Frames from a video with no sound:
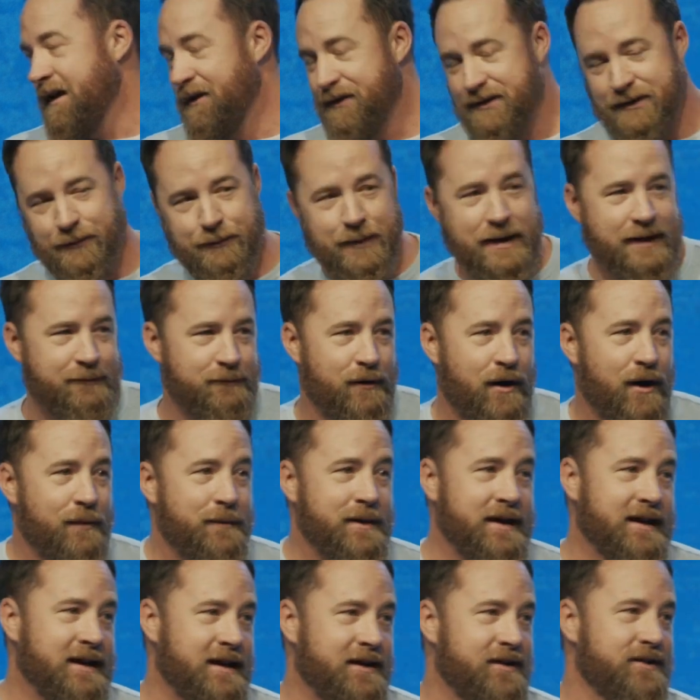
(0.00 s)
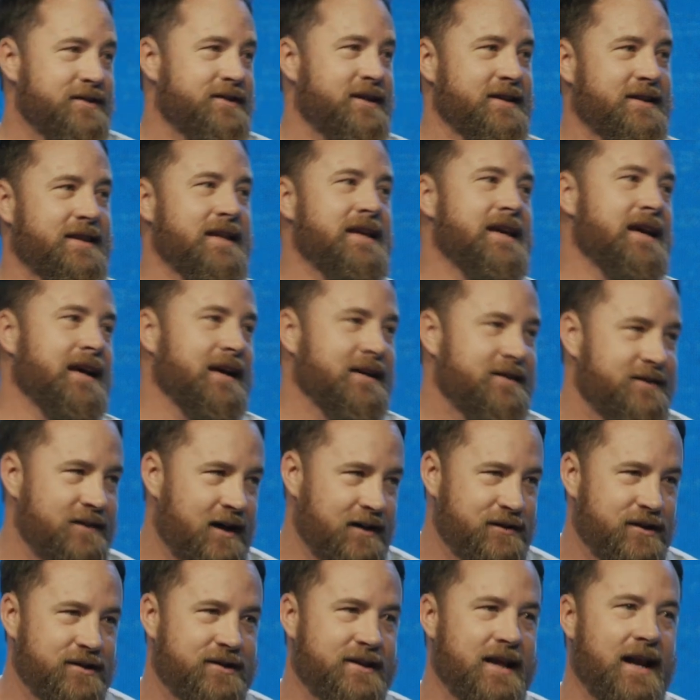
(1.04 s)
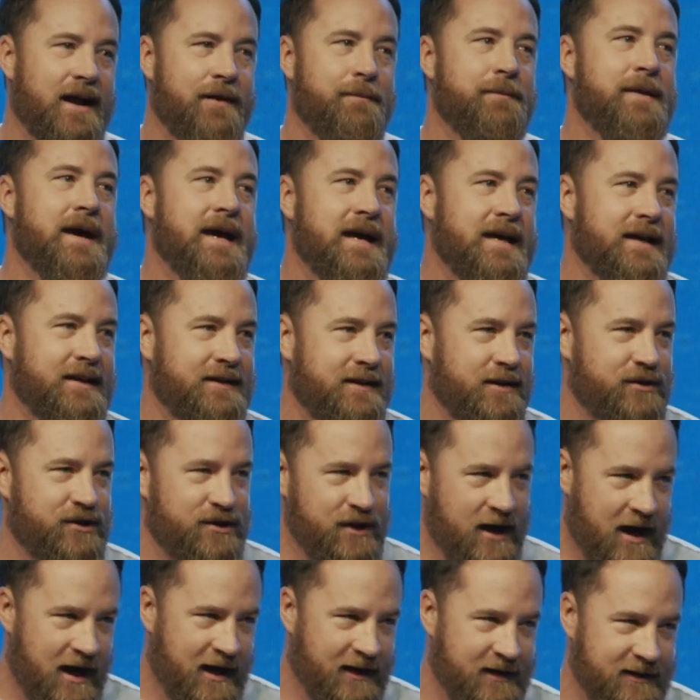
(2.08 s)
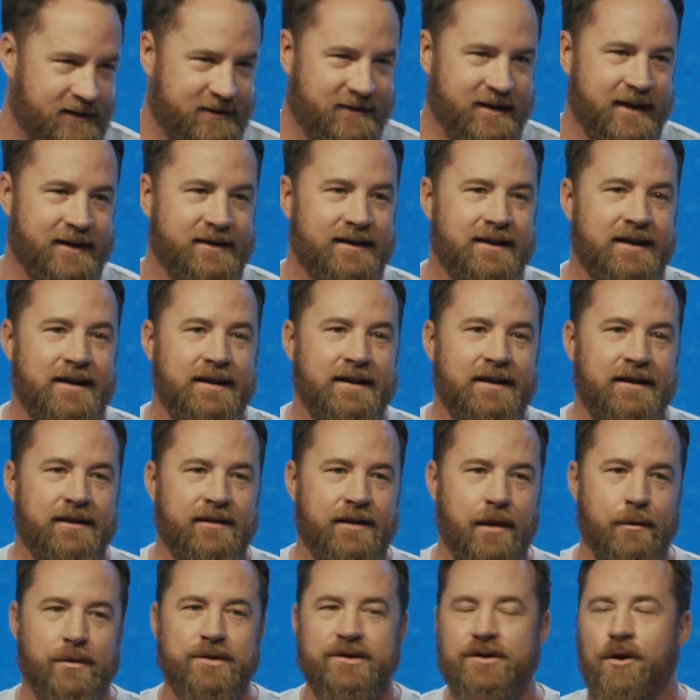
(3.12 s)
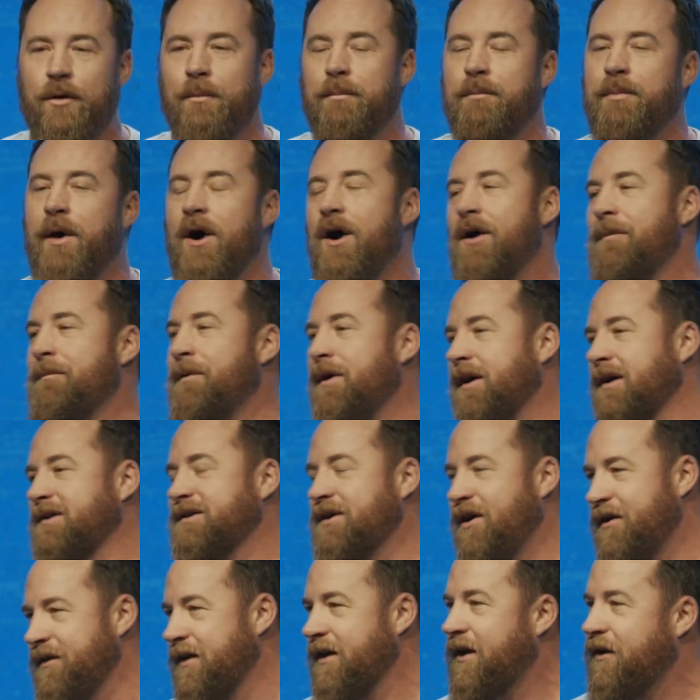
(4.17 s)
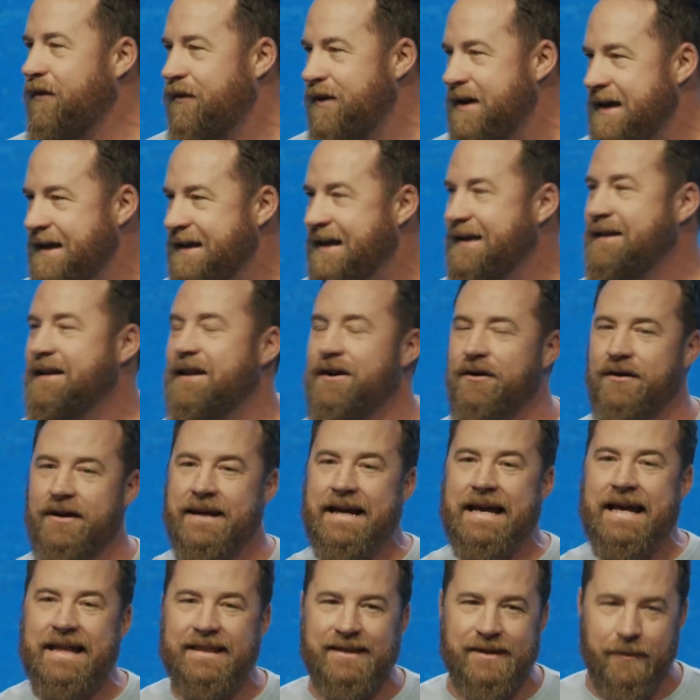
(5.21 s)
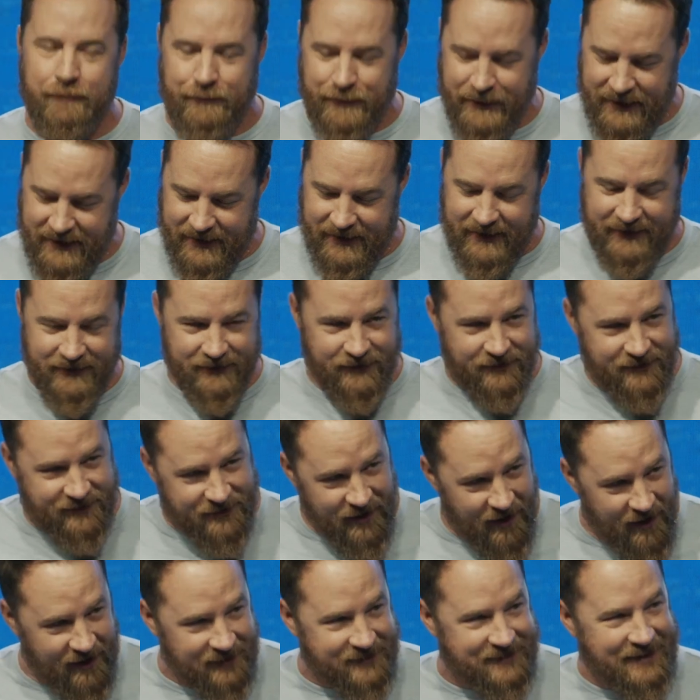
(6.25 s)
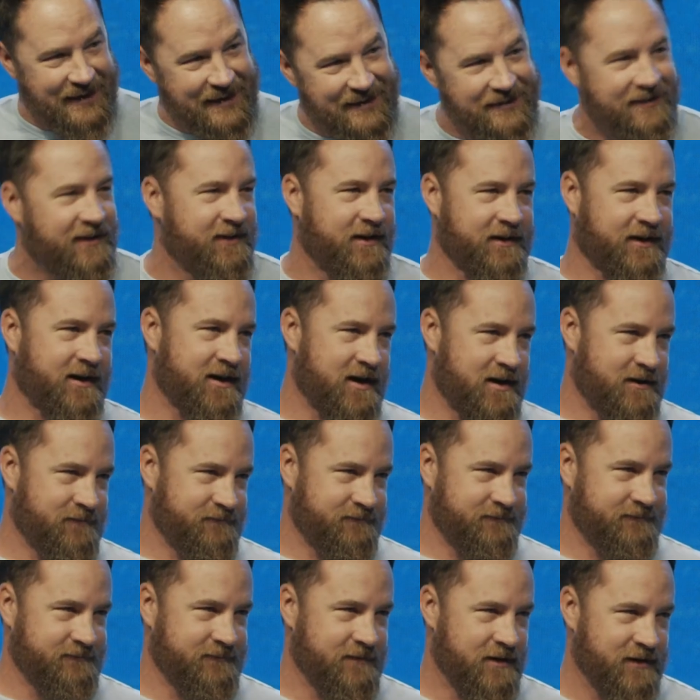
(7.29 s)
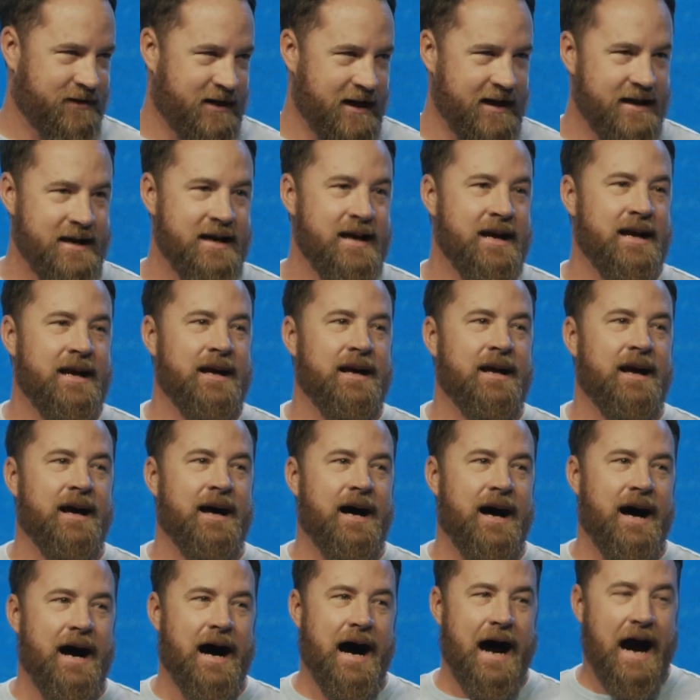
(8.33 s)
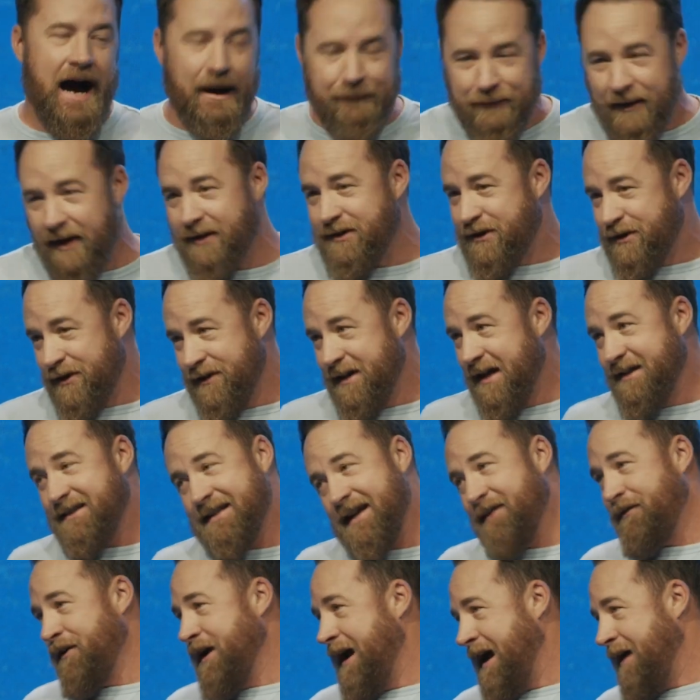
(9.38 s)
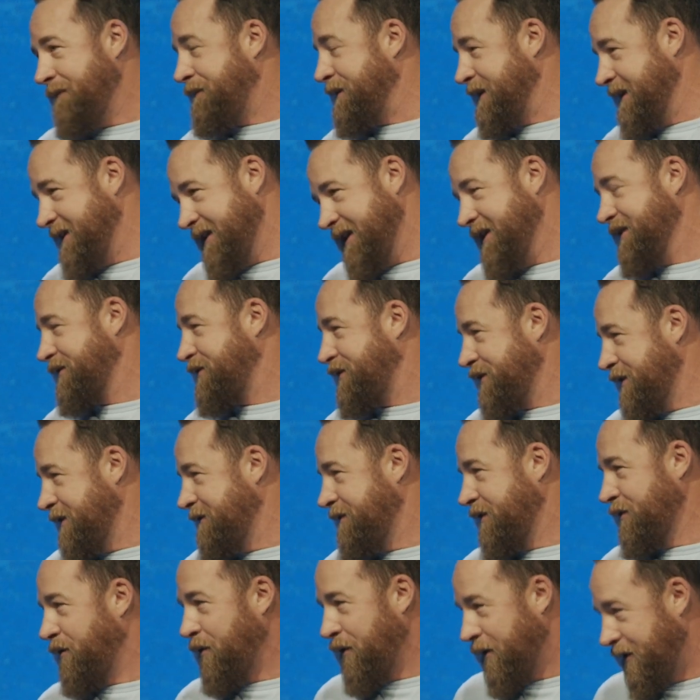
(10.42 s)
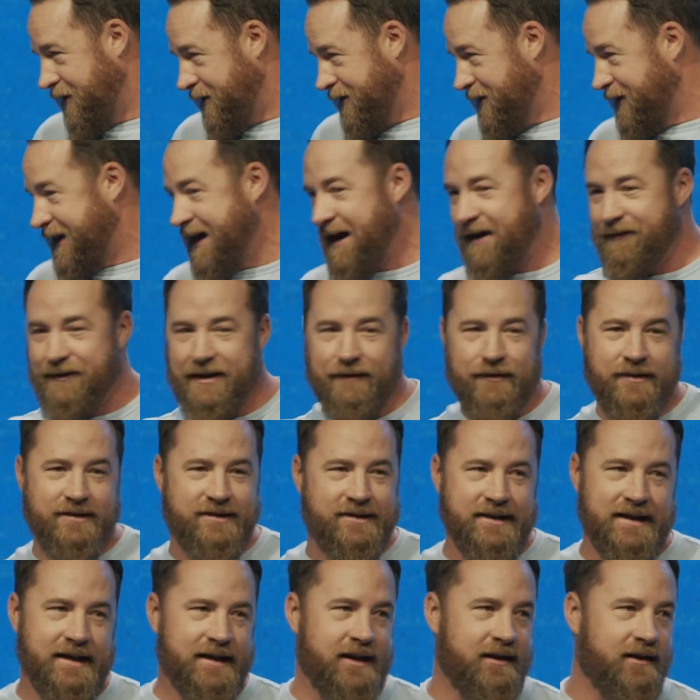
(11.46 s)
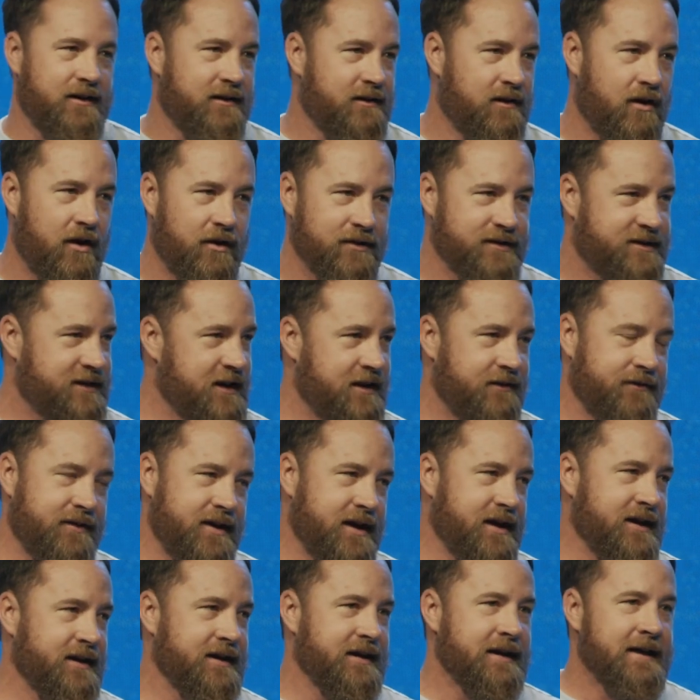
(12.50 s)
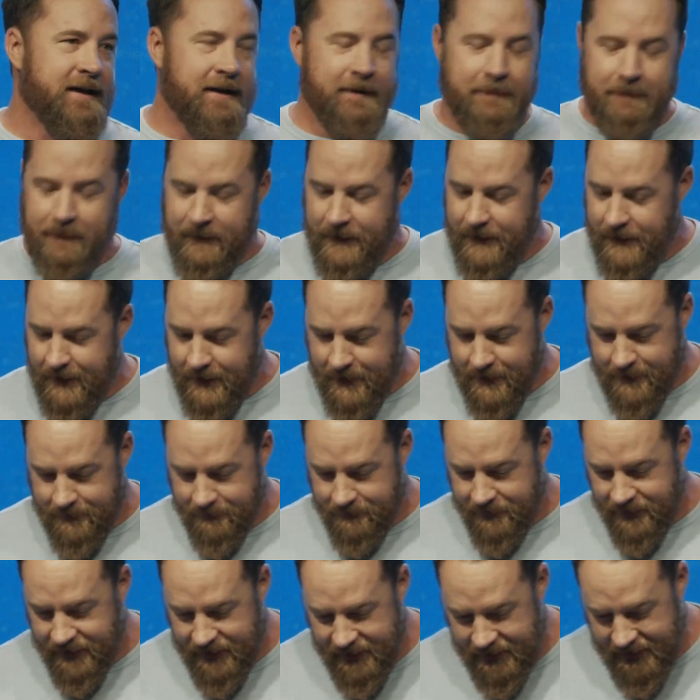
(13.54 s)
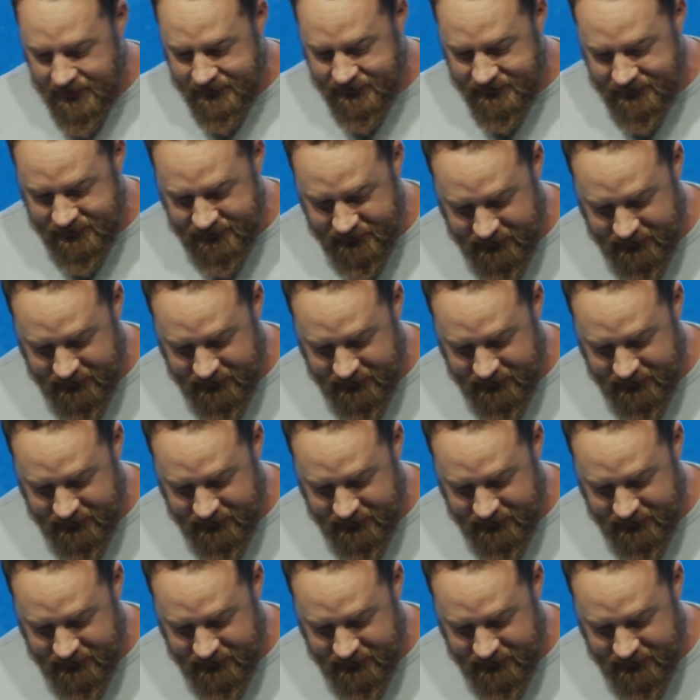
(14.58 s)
It was a big moment. And here's the thing it's not just that I made the shot, it's that there was no ball marks on the green. It literally hit the pin and dunked into the cup, okay? I'm not sure that's ever happened in the history of the world, okay? I've never seen it on TV. Um, it, it's